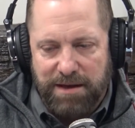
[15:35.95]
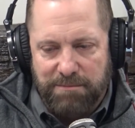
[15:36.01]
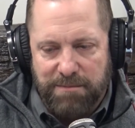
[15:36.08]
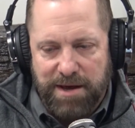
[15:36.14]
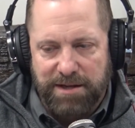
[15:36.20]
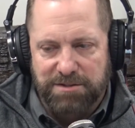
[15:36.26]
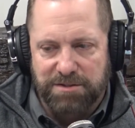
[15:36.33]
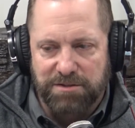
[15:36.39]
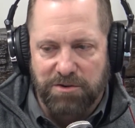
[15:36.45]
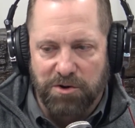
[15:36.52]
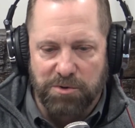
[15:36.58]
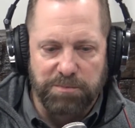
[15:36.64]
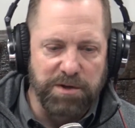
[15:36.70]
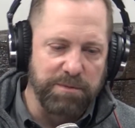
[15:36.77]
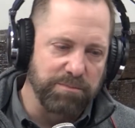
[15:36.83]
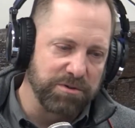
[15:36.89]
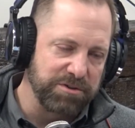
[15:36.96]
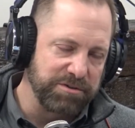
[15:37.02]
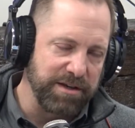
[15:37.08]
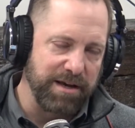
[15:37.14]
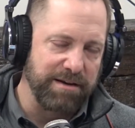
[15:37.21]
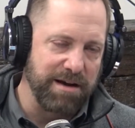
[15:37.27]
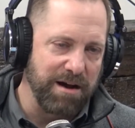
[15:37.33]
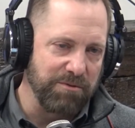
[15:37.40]
makes good people
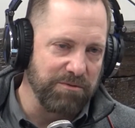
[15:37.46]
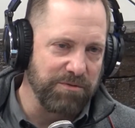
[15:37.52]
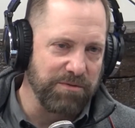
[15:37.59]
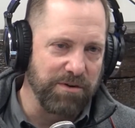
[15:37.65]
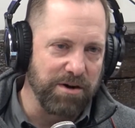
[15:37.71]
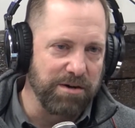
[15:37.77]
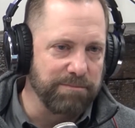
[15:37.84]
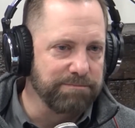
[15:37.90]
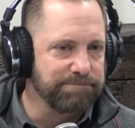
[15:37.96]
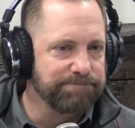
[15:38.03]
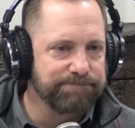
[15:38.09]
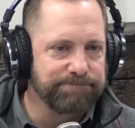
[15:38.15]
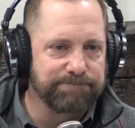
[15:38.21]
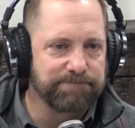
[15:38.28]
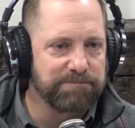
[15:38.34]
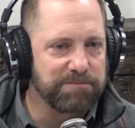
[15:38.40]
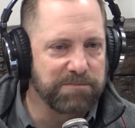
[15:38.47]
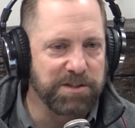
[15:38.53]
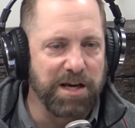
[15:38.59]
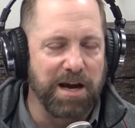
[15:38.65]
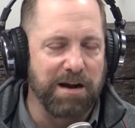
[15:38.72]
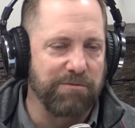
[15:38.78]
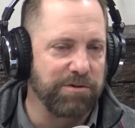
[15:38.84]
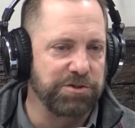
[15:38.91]
stand out from
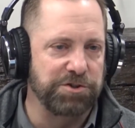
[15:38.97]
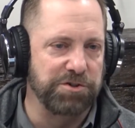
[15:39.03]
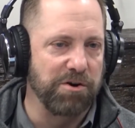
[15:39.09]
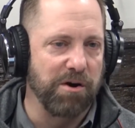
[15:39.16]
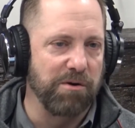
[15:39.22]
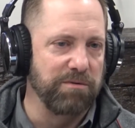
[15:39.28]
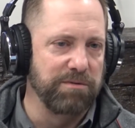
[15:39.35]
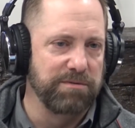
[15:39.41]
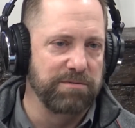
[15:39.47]
the average Joe.